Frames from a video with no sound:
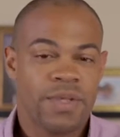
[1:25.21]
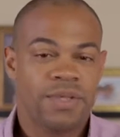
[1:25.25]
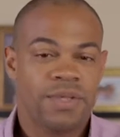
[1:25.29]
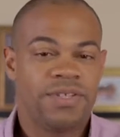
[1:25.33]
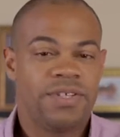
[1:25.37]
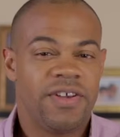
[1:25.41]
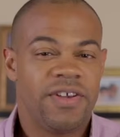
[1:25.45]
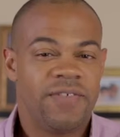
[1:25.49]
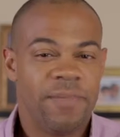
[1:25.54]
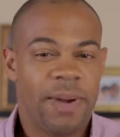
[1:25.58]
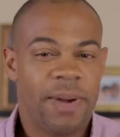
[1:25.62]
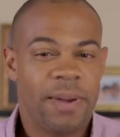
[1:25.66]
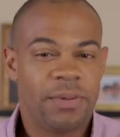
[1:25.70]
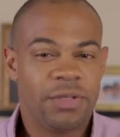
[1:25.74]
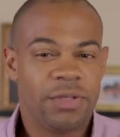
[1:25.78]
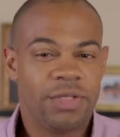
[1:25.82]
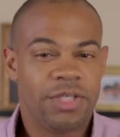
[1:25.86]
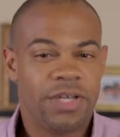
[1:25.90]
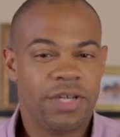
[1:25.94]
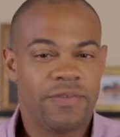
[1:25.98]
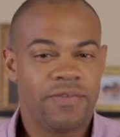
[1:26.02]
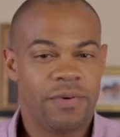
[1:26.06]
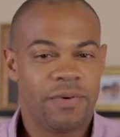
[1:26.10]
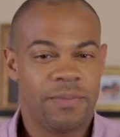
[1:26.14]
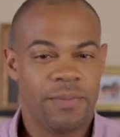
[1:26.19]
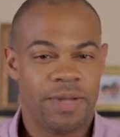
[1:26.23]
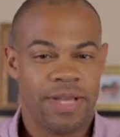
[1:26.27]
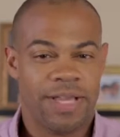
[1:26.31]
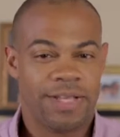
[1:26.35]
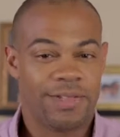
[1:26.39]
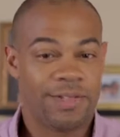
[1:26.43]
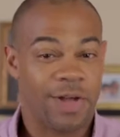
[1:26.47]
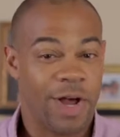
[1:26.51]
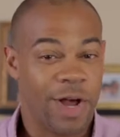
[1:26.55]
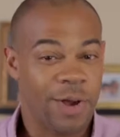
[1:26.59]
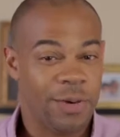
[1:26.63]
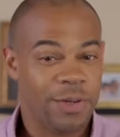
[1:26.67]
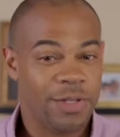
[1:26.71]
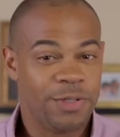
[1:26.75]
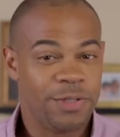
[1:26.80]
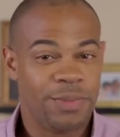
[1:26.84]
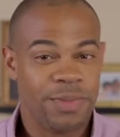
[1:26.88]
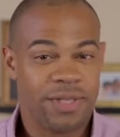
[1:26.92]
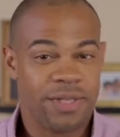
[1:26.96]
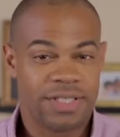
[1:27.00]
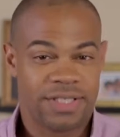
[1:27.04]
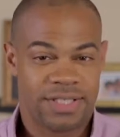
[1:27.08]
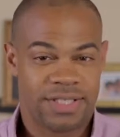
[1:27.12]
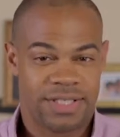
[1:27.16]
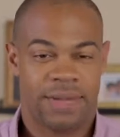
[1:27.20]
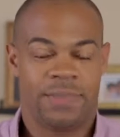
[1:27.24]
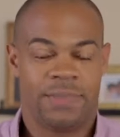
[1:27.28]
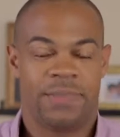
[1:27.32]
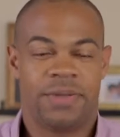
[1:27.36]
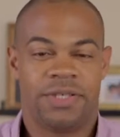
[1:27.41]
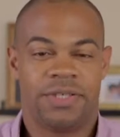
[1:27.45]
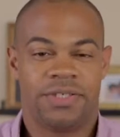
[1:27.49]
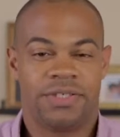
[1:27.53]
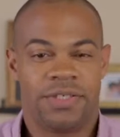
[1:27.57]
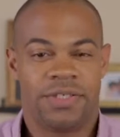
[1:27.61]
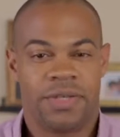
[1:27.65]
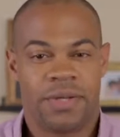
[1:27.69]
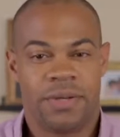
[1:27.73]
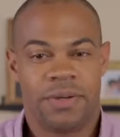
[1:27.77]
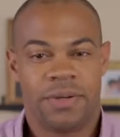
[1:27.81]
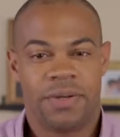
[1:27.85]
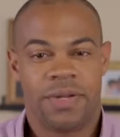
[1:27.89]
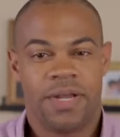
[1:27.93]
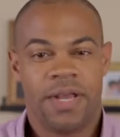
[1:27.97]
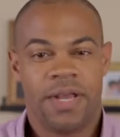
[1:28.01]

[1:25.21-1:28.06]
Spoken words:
Self-publishing for me has always been the stepping stone.